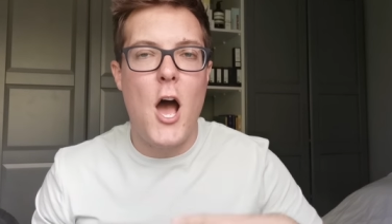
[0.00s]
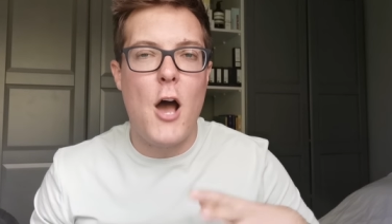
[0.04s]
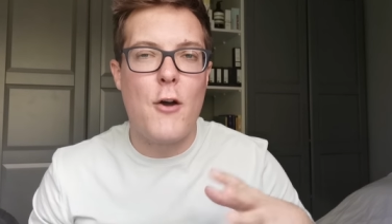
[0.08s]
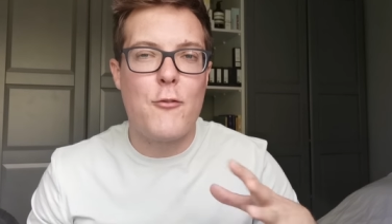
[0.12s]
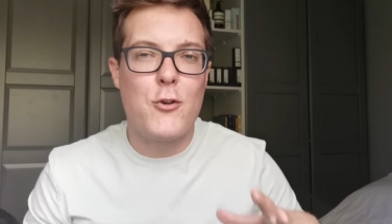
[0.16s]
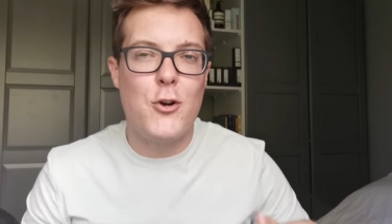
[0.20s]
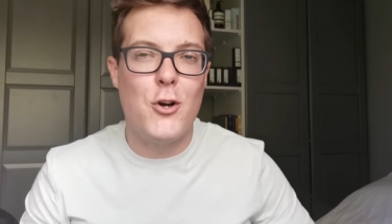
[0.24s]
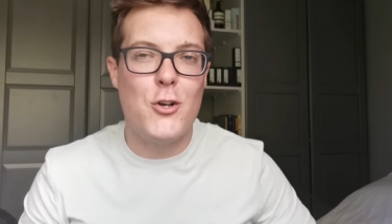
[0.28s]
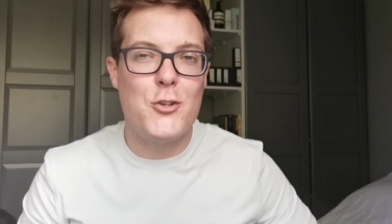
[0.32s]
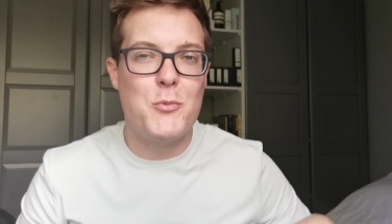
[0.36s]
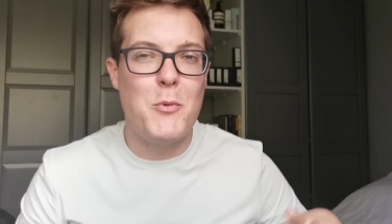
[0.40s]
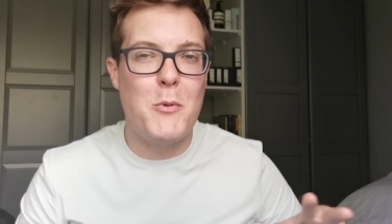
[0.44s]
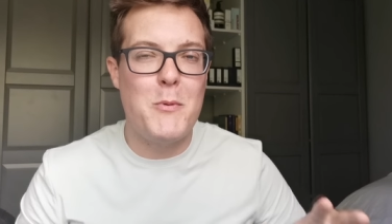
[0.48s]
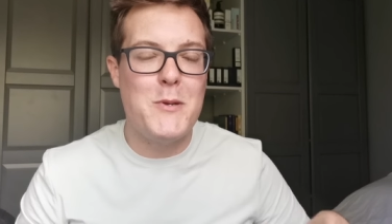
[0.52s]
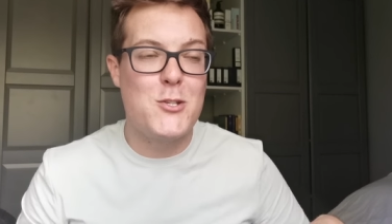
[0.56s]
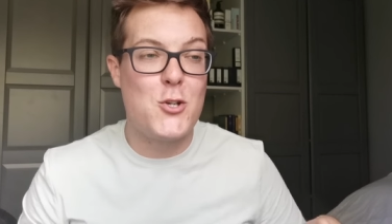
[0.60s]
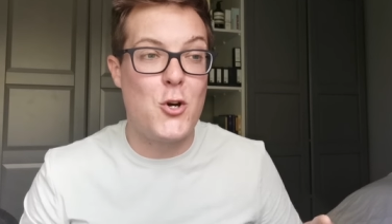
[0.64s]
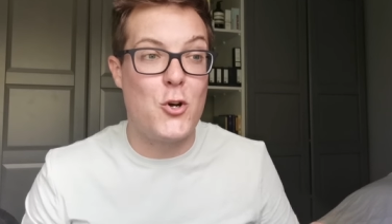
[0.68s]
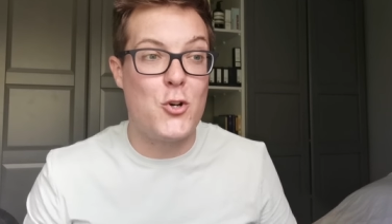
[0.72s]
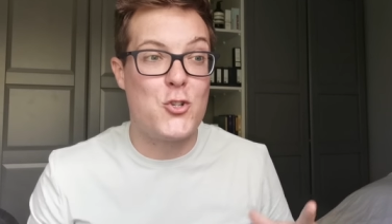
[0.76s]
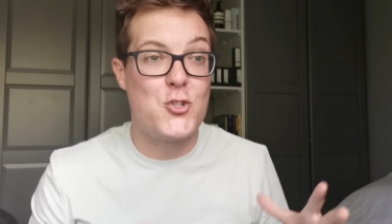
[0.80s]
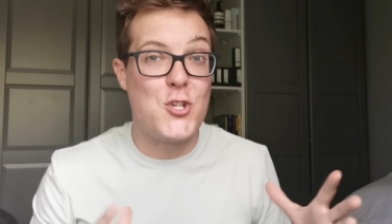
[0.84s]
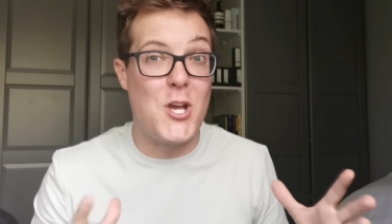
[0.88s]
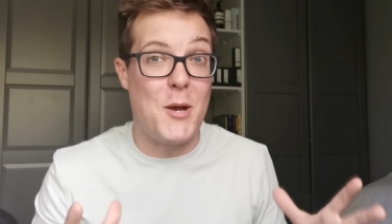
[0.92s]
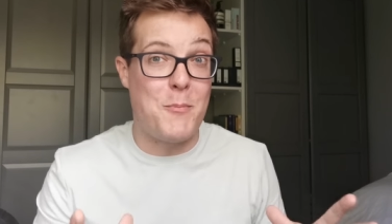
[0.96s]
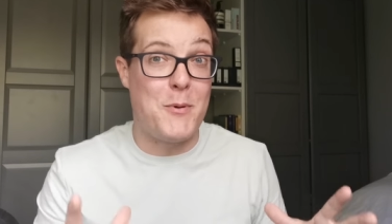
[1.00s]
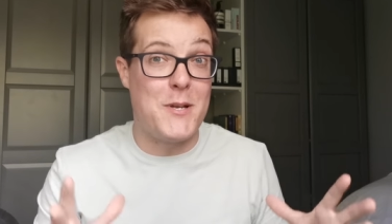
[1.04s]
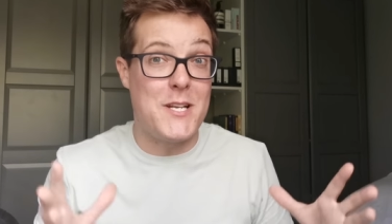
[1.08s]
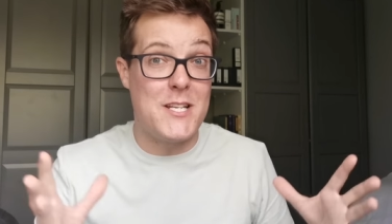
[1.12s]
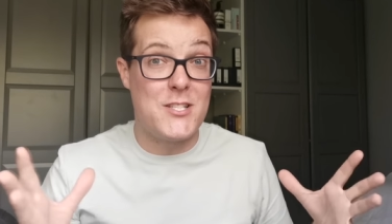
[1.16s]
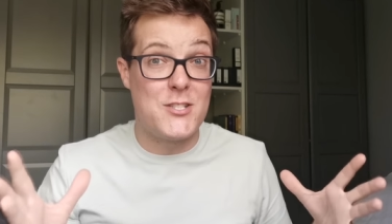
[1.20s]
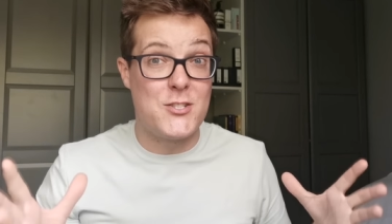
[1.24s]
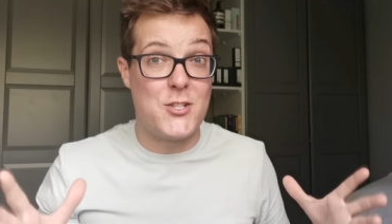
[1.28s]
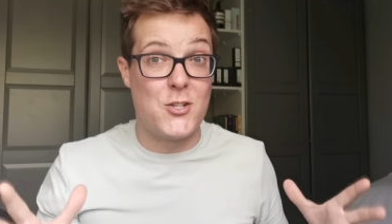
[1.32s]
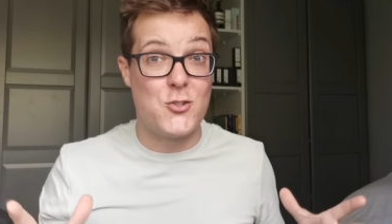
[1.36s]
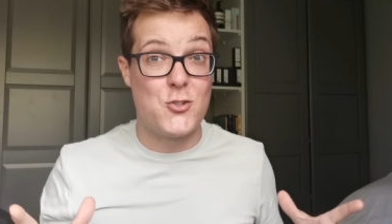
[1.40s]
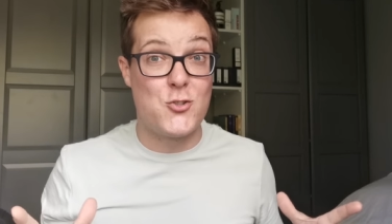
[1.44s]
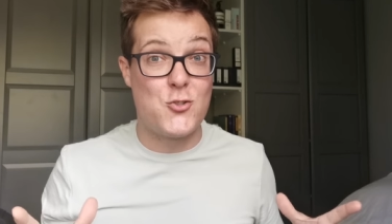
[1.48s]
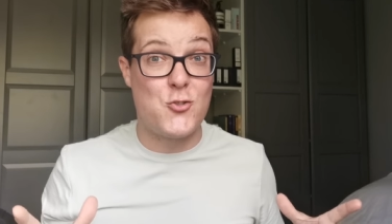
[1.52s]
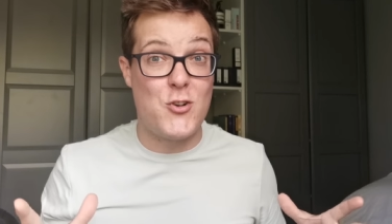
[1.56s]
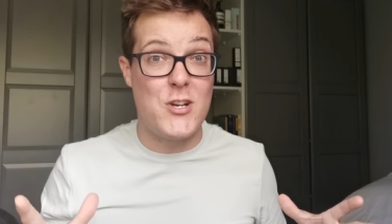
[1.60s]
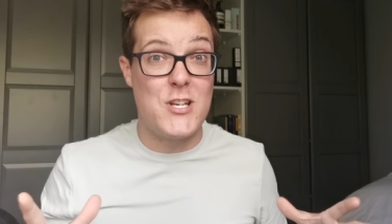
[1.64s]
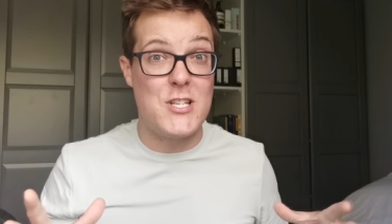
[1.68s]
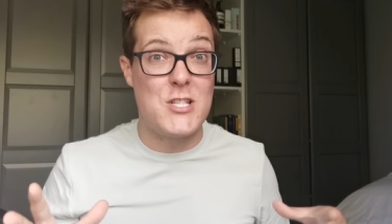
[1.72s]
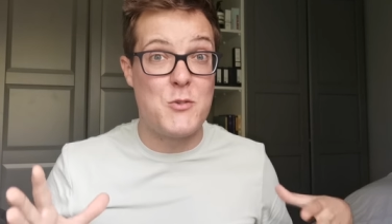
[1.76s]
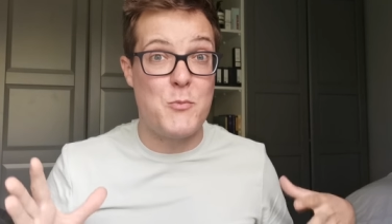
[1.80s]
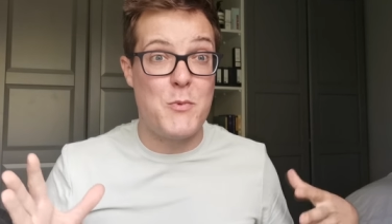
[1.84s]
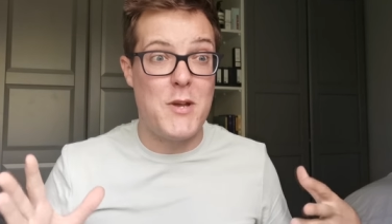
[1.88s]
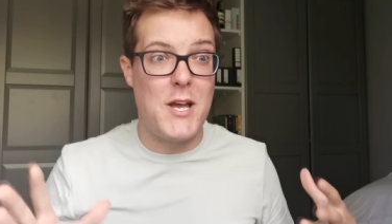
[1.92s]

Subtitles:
Of course, when we talk Japanese sunscreens,